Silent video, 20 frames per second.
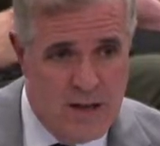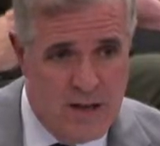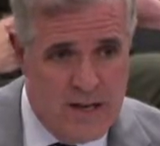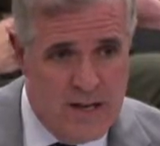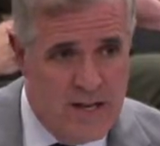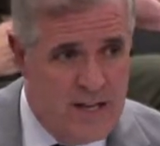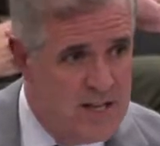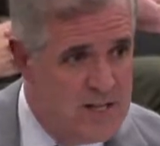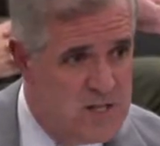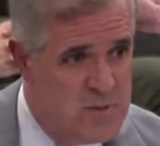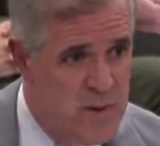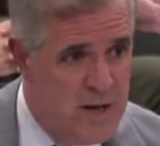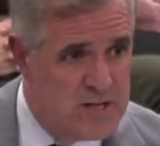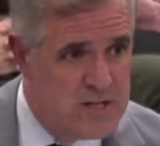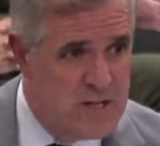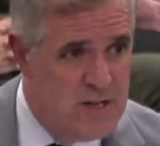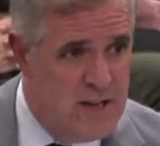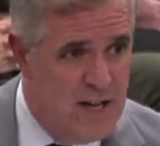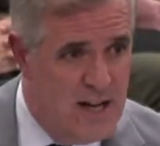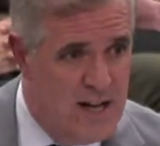leading
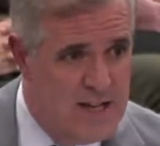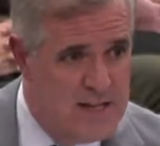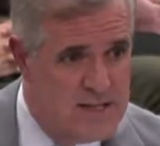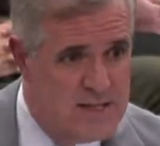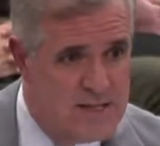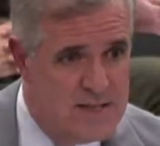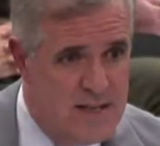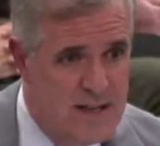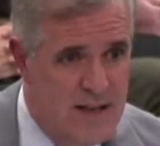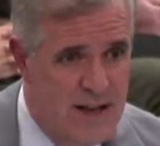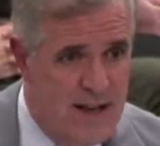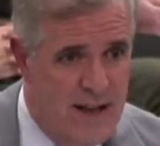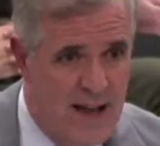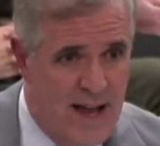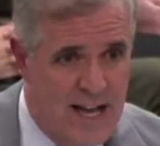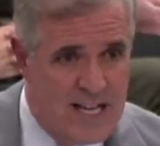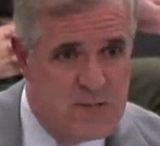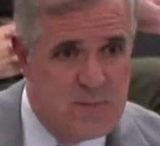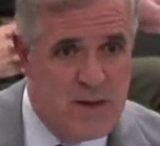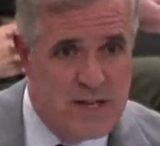specialized
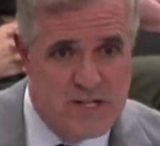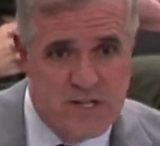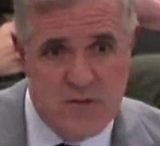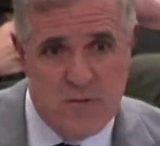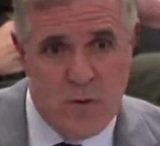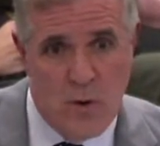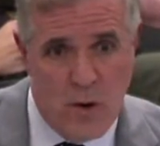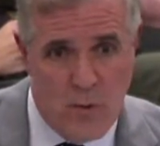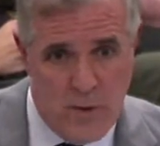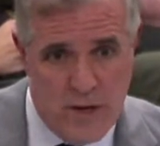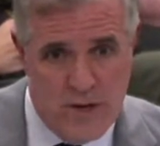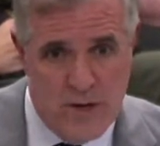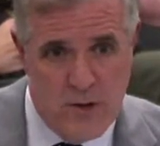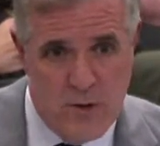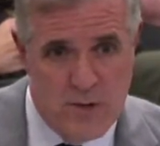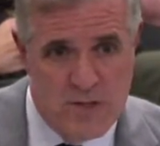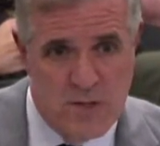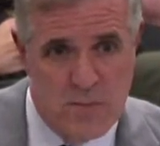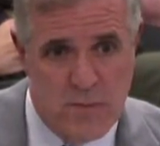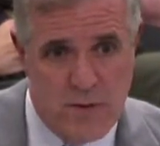aspects of what we
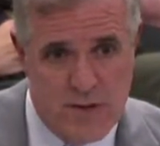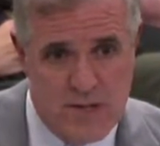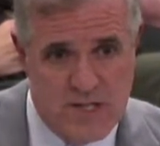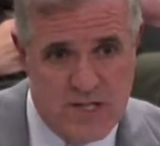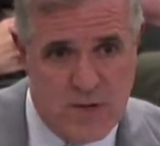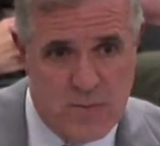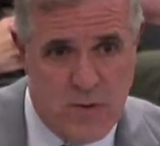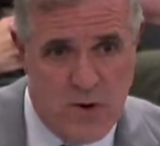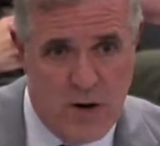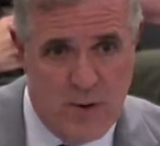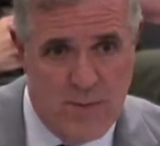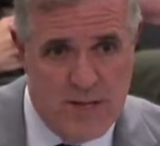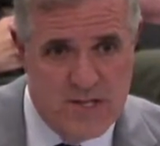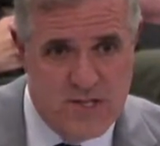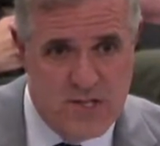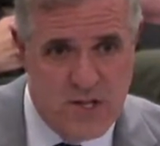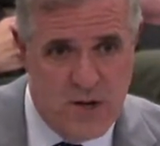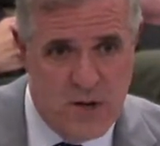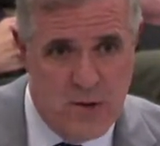do as a police department.